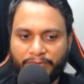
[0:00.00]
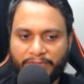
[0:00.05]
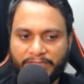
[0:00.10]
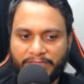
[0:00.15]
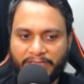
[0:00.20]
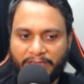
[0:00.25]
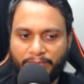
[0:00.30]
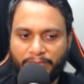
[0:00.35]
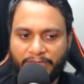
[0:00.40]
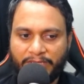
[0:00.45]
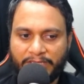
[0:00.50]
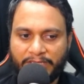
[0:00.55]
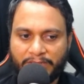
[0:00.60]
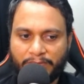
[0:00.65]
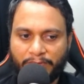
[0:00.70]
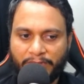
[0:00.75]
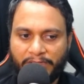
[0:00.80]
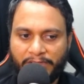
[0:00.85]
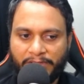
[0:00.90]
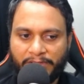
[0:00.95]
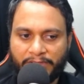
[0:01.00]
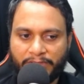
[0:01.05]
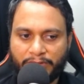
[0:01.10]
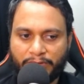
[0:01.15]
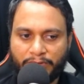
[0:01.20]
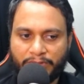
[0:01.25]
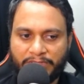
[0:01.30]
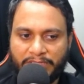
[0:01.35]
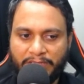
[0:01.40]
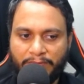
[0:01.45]
this ab as well
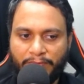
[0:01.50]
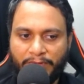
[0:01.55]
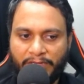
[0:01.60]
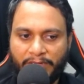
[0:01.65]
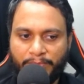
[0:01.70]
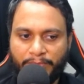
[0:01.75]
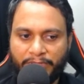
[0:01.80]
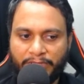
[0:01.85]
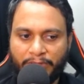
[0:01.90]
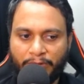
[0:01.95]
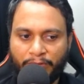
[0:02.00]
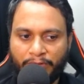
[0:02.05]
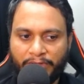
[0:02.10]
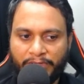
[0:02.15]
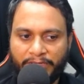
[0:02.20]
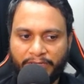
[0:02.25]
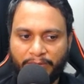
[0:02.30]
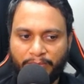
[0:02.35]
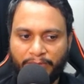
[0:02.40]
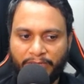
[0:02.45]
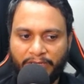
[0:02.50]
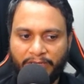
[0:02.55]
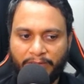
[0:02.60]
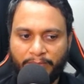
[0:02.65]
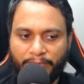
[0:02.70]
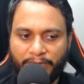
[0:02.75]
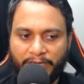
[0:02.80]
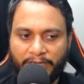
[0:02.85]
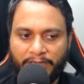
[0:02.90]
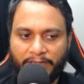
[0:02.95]
so c will be the only remaining
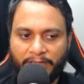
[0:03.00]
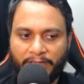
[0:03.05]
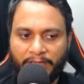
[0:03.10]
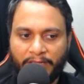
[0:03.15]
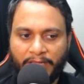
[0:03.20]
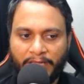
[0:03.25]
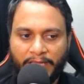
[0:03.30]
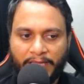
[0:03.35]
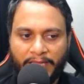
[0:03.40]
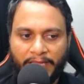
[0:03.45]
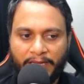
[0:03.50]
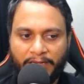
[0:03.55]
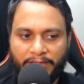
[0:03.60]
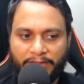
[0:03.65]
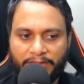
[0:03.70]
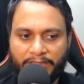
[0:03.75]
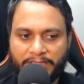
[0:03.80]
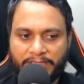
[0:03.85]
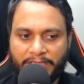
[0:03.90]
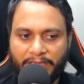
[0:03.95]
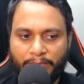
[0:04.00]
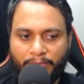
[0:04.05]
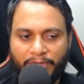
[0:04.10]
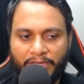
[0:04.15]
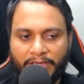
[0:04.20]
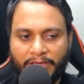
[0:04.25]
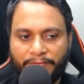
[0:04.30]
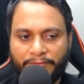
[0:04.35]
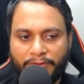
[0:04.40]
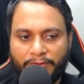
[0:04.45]
part and in this
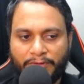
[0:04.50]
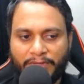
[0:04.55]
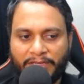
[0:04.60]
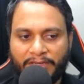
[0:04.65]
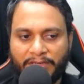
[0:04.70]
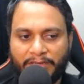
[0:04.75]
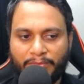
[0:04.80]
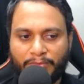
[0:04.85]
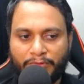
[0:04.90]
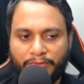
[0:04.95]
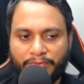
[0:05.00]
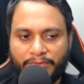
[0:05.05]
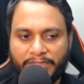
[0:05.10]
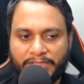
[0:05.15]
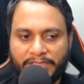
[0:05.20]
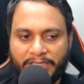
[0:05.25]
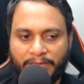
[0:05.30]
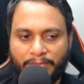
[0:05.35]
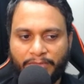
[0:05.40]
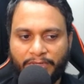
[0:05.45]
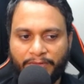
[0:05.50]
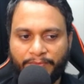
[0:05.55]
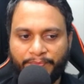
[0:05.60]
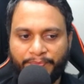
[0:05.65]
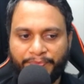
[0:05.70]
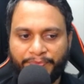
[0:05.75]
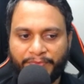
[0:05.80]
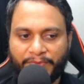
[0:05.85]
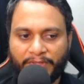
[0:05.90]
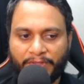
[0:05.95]
abf you can remove this ab
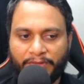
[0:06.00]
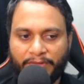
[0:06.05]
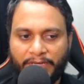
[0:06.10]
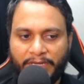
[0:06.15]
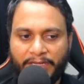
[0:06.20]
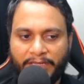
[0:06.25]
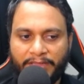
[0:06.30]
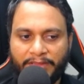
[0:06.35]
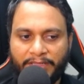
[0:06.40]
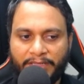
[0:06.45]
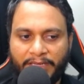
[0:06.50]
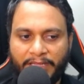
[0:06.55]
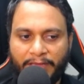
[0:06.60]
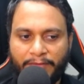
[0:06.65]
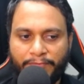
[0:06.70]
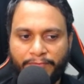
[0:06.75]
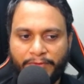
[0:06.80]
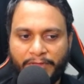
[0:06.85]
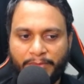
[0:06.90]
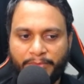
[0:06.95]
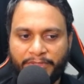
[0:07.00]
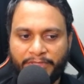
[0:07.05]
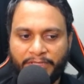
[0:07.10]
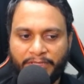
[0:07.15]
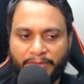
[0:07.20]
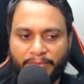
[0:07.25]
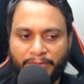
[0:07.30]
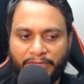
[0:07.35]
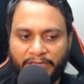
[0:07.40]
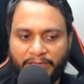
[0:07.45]
right and then f will be the
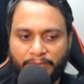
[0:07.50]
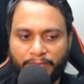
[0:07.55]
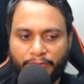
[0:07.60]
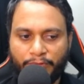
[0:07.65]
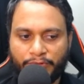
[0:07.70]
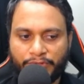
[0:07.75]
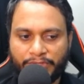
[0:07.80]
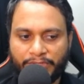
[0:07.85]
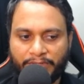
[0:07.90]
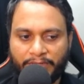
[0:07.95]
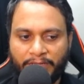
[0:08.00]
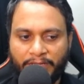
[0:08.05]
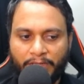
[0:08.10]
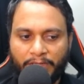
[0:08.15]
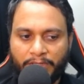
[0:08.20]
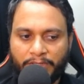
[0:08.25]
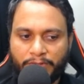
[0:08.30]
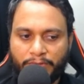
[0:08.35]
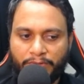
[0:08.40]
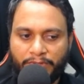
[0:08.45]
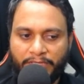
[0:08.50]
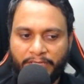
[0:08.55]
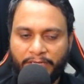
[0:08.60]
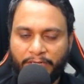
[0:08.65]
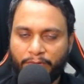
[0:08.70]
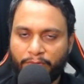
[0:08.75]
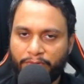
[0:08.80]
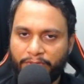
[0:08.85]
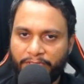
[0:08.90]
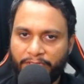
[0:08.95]
remaining portion so there
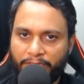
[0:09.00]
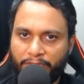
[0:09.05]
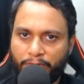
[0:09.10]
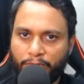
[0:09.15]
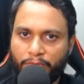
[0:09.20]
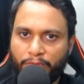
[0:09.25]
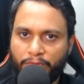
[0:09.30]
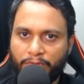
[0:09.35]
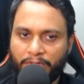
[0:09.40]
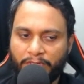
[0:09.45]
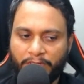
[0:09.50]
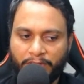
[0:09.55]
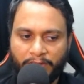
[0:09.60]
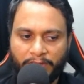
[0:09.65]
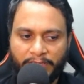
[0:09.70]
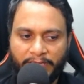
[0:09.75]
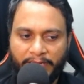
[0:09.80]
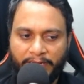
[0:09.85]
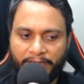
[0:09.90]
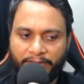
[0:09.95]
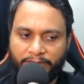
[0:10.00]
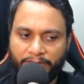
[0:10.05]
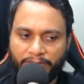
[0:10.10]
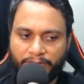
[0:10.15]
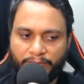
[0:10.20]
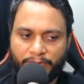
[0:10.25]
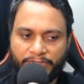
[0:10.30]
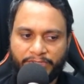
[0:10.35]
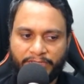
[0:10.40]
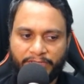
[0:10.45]
are only two uh,
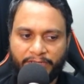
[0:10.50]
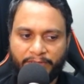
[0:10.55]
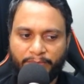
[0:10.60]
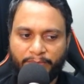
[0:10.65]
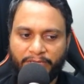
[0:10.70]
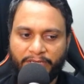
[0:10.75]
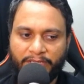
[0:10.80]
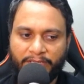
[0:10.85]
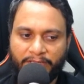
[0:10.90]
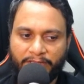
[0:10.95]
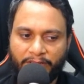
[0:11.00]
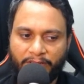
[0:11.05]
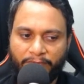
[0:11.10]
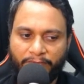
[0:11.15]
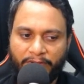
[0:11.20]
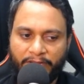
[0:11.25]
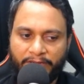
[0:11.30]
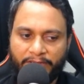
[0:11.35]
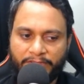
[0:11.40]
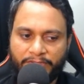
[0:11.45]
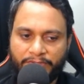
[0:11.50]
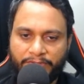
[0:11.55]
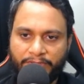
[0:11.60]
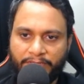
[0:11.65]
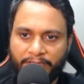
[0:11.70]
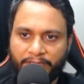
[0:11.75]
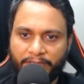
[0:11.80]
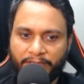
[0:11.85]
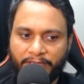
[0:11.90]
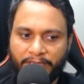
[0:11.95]
characters which are remaining in the final
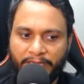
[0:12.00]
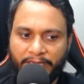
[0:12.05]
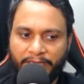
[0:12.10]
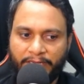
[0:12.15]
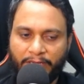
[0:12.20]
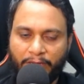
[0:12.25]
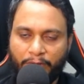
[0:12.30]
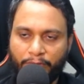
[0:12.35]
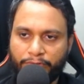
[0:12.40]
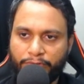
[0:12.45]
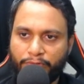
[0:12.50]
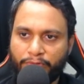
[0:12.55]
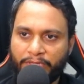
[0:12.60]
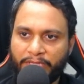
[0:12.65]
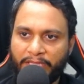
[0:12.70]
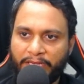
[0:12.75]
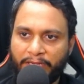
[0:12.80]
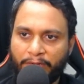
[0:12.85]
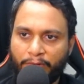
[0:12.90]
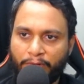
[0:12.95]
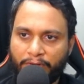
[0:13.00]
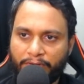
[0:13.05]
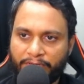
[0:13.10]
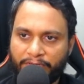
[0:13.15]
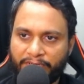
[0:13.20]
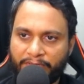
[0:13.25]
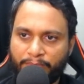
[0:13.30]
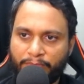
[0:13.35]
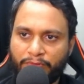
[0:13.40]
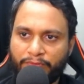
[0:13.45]
string and now you cannot
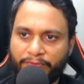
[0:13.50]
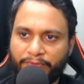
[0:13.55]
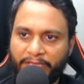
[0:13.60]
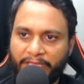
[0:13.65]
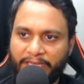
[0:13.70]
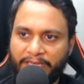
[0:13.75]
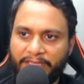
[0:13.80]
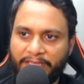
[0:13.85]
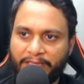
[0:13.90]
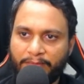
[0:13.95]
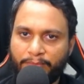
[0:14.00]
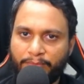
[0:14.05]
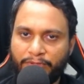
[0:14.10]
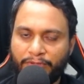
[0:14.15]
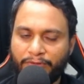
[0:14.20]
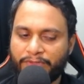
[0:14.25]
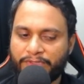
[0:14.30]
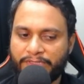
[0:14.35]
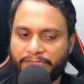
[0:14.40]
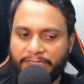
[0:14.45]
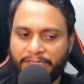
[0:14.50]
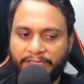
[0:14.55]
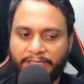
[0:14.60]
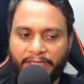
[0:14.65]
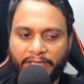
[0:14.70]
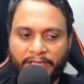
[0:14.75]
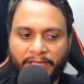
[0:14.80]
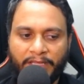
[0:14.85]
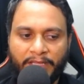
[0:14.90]
remove any ab or cd